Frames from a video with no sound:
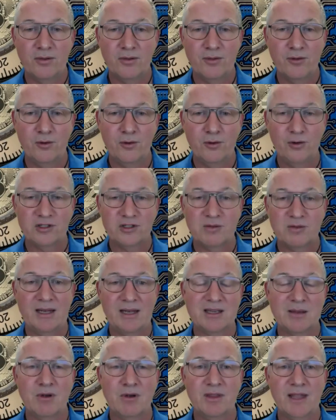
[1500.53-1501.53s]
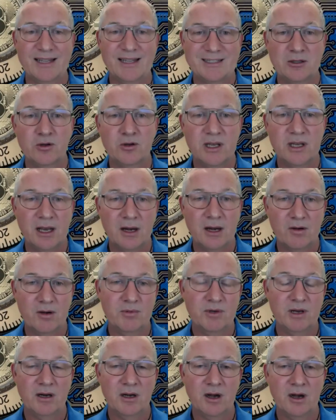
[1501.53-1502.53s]
thoughts about someone that's looking at
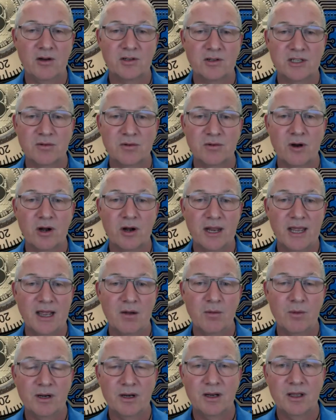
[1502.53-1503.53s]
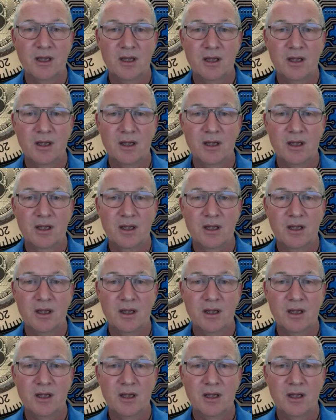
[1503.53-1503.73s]
cryptocurrency right now, and